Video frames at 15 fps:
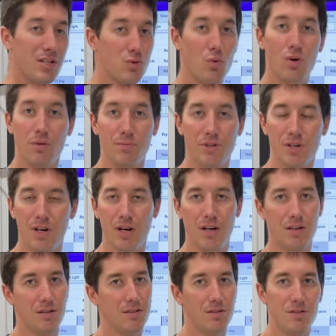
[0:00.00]
warped.
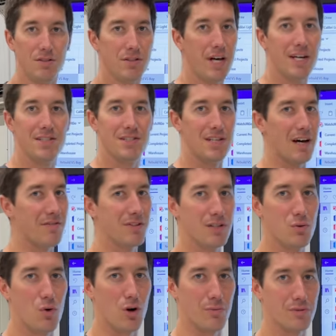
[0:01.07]
The head's definitely
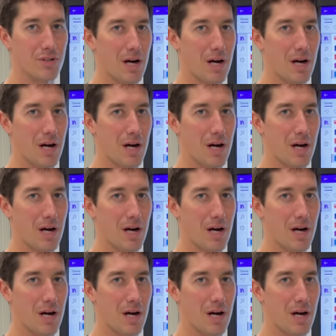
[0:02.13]
warped.